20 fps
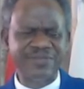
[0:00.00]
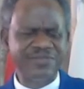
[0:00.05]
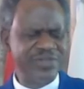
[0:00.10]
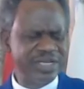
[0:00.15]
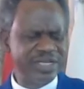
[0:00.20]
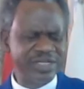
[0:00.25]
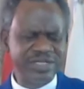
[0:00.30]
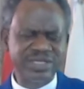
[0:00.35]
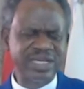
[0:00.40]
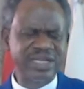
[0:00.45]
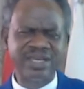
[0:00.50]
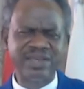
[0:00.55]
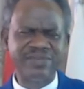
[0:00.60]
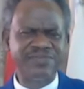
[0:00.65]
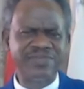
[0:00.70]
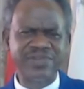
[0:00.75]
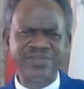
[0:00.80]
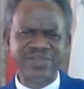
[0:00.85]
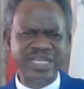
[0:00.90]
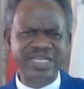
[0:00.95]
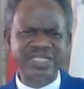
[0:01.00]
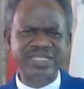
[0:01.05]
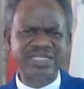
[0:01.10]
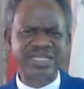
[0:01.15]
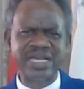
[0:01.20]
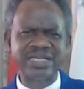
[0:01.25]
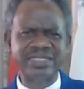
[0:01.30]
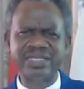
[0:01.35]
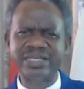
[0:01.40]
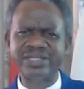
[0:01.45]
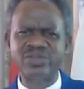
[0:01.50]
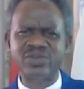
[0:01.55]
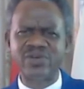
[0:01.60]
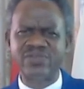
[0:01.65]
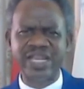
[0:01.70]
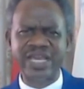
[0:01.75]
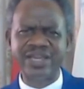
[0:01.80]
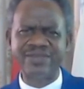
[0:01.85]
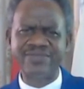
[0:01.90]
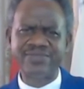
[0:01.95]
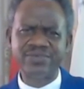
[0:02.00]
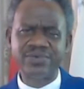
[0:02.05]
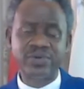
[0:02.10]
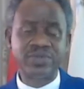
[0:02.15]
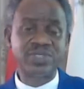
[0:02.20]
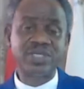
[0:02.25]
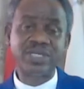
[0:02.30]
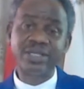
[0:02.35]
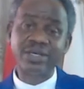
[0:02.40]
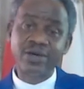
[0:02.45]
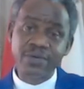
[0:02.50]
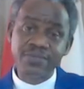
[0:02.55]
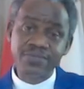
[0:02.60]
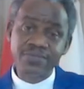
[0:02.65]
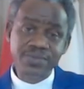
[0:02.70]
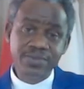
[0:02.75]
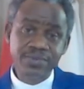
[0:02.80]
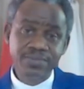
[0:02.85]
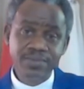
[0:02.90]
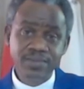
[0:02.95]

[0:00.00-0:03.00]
Every age here is age of life until he comes.